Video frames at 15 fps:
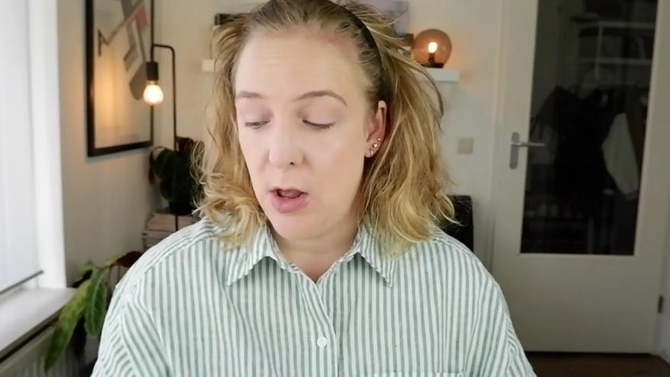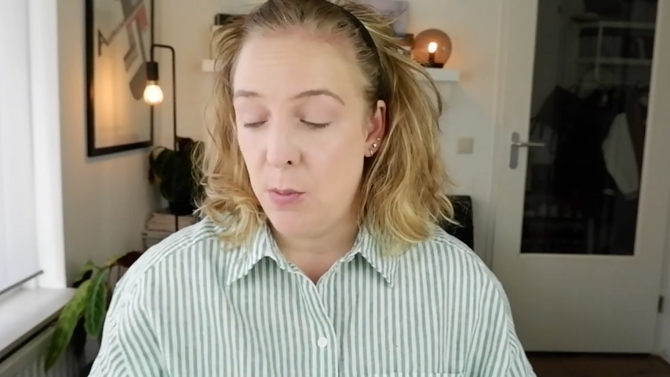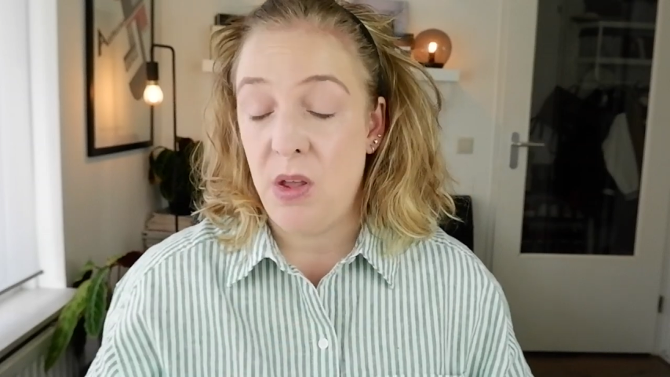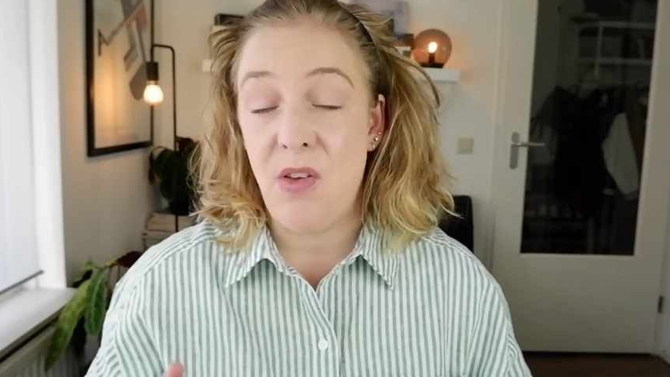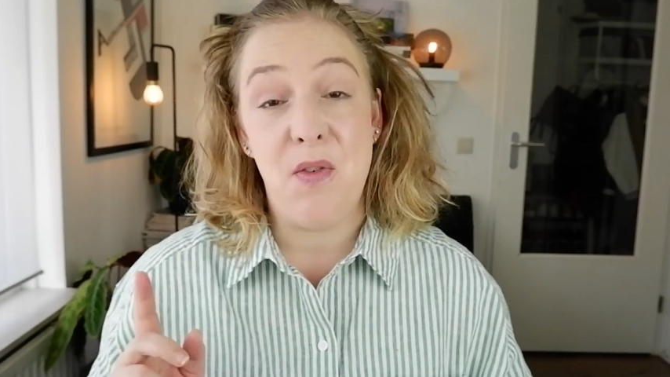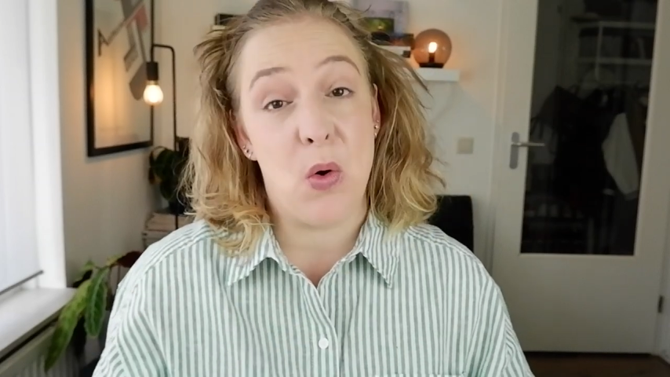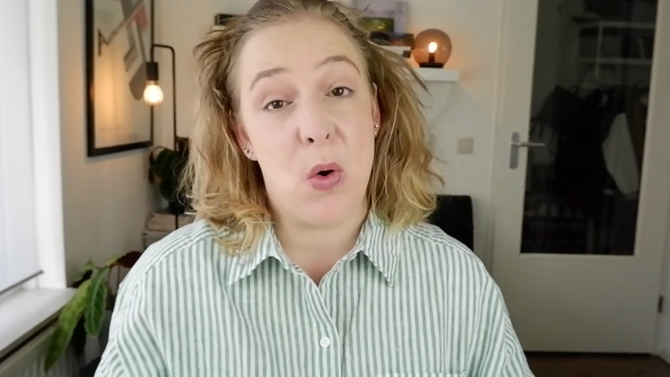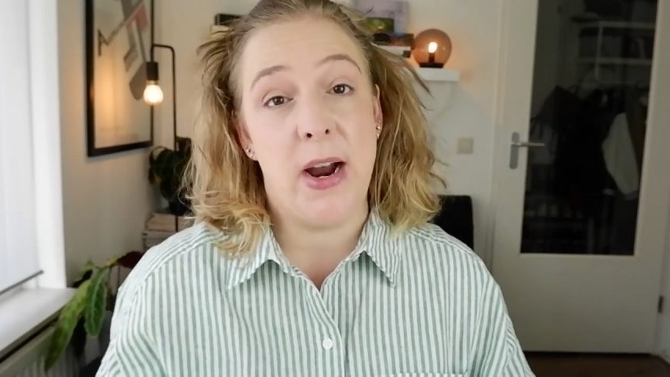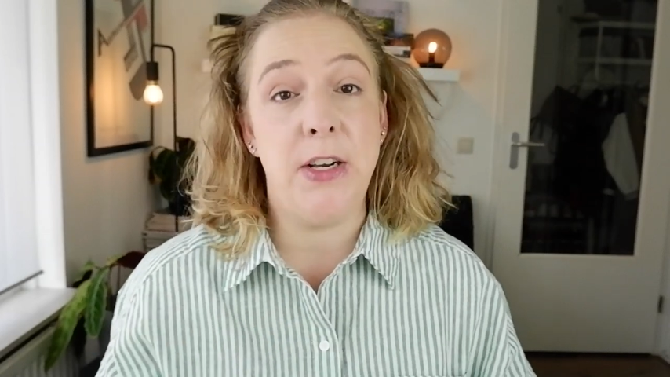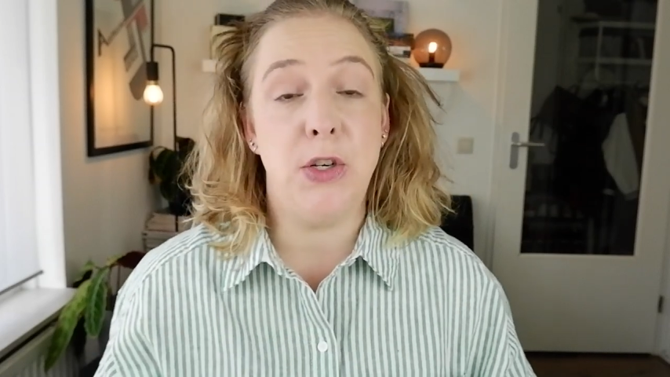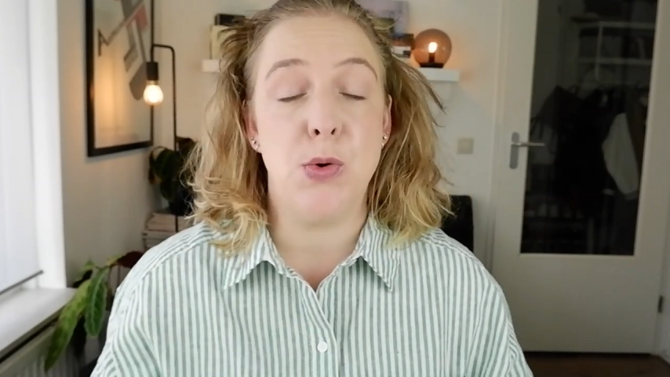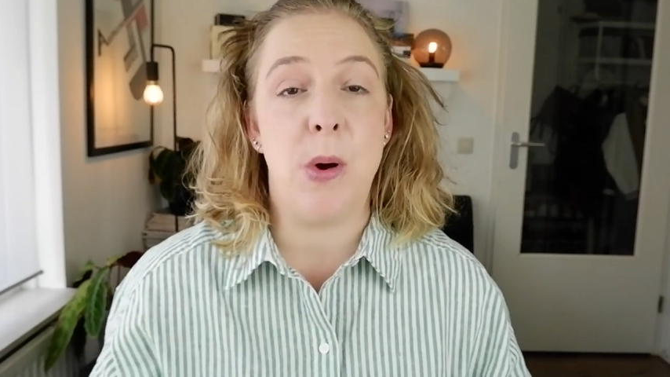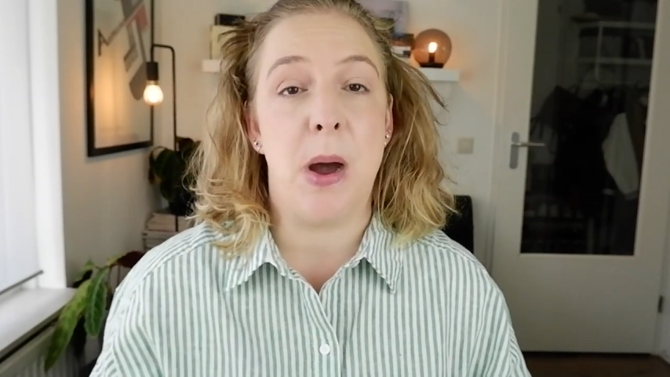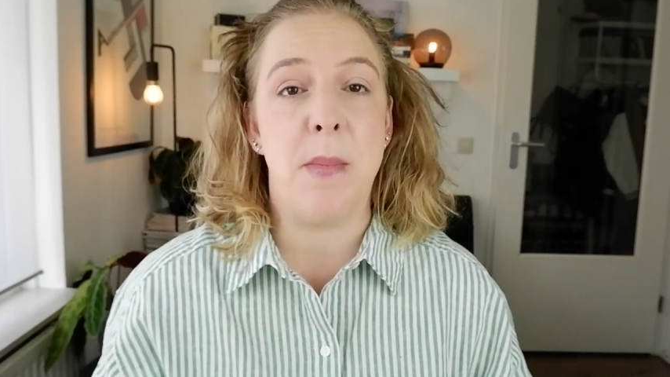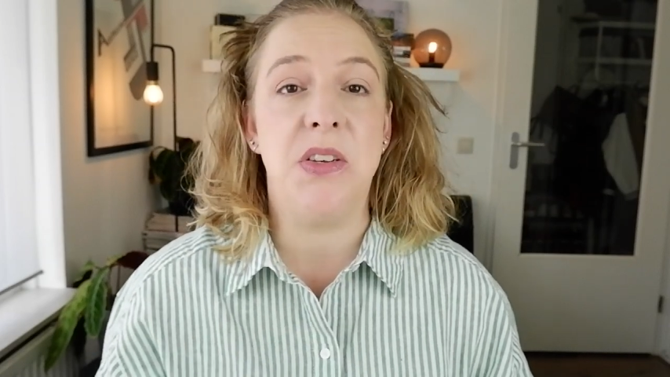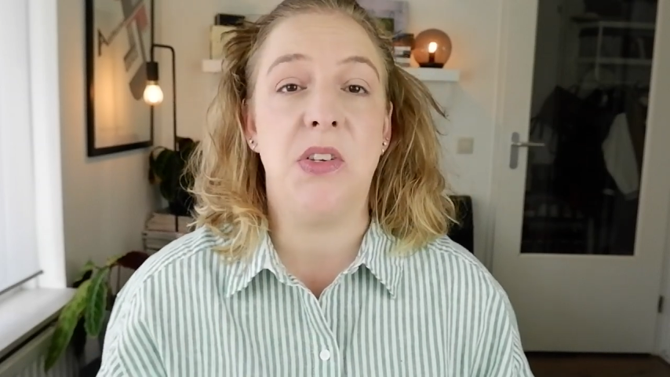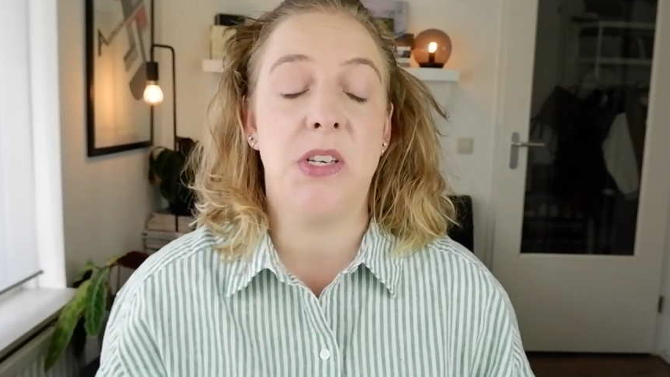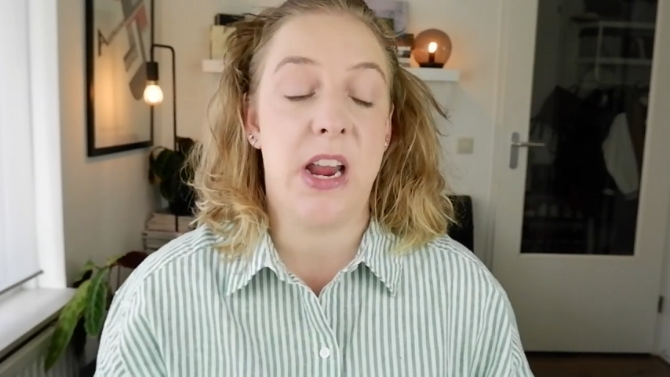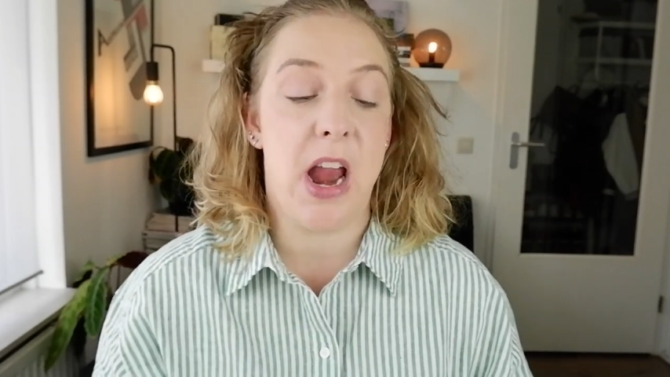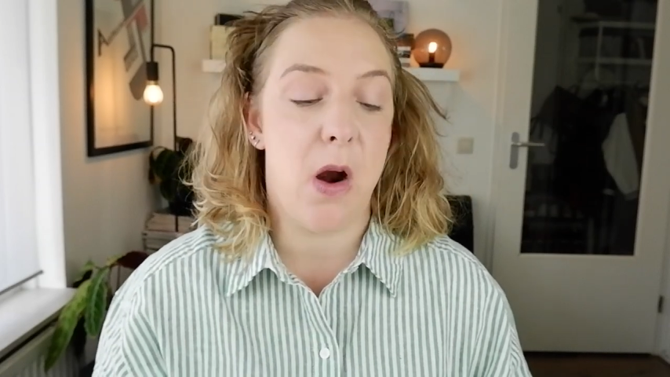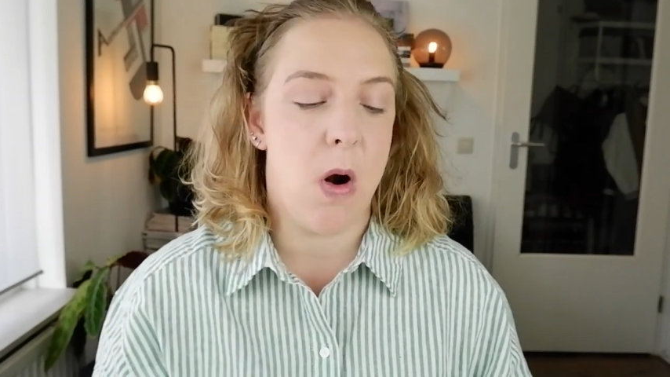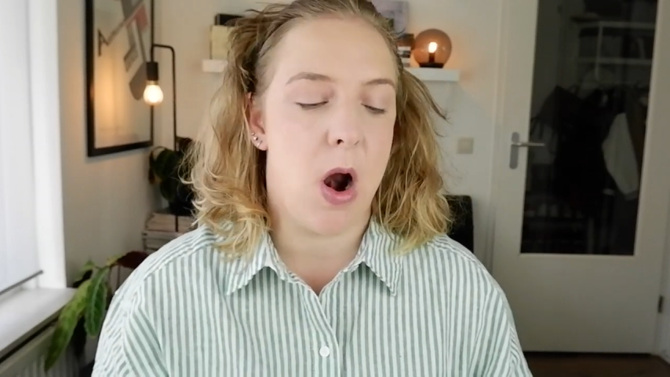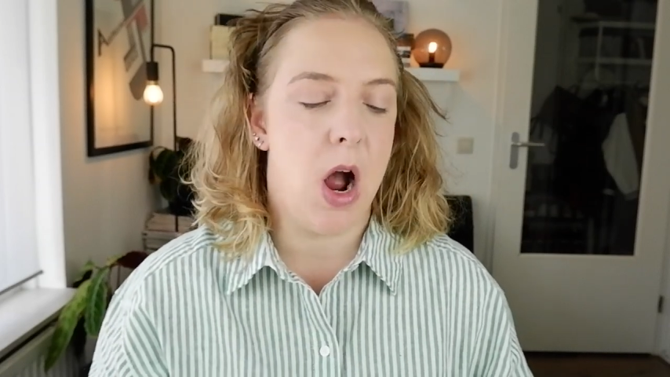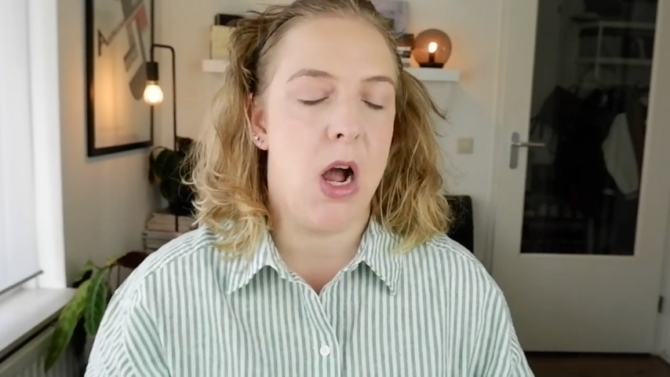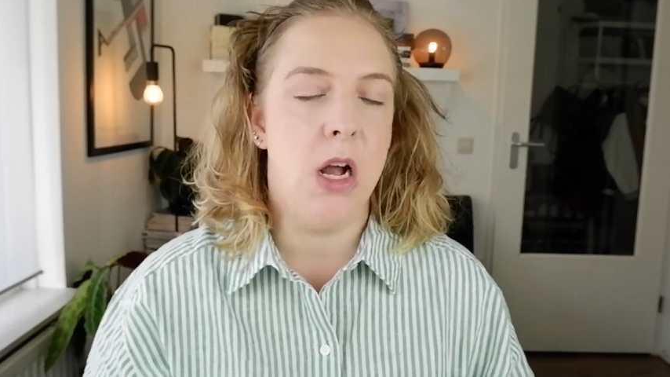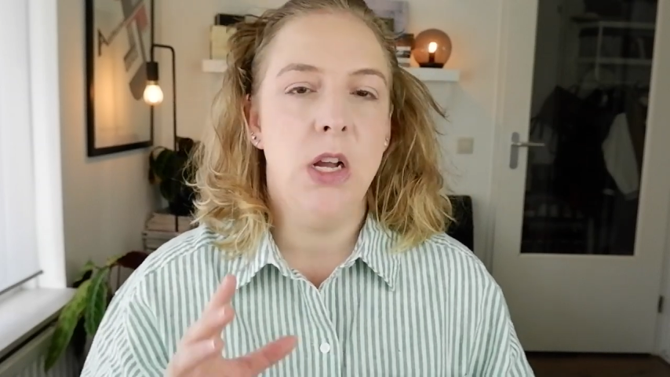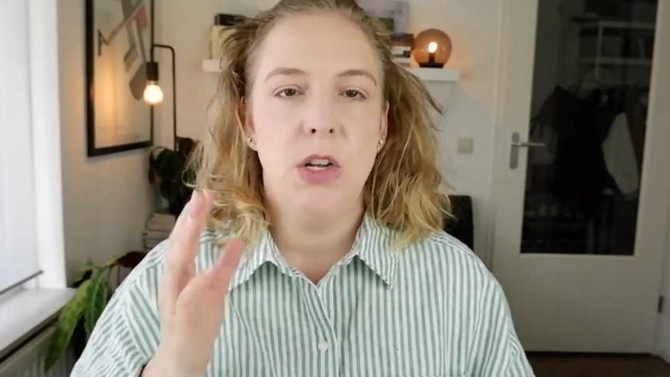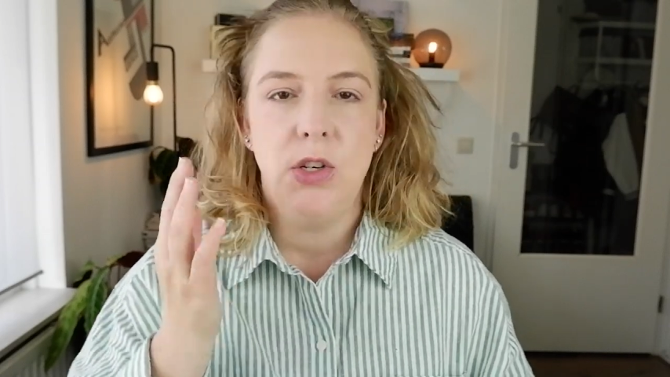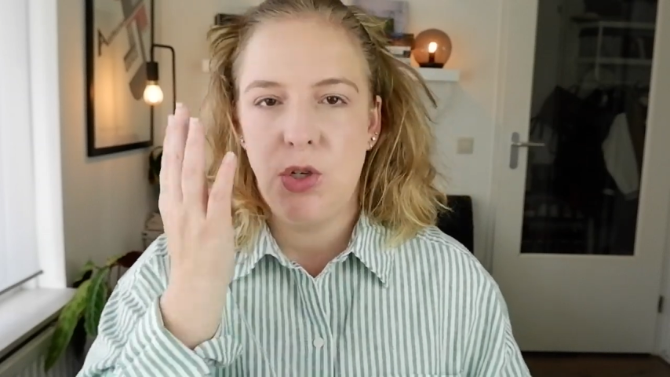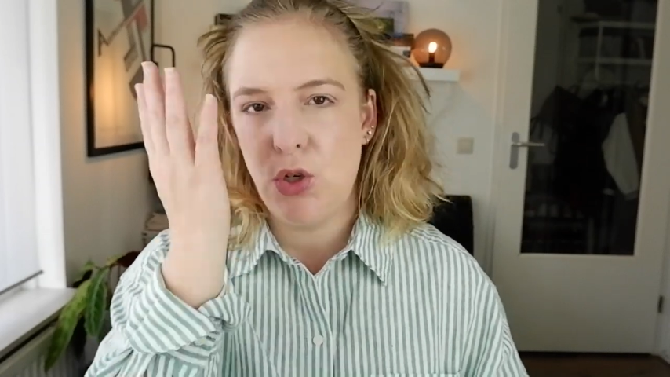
before I do my mascara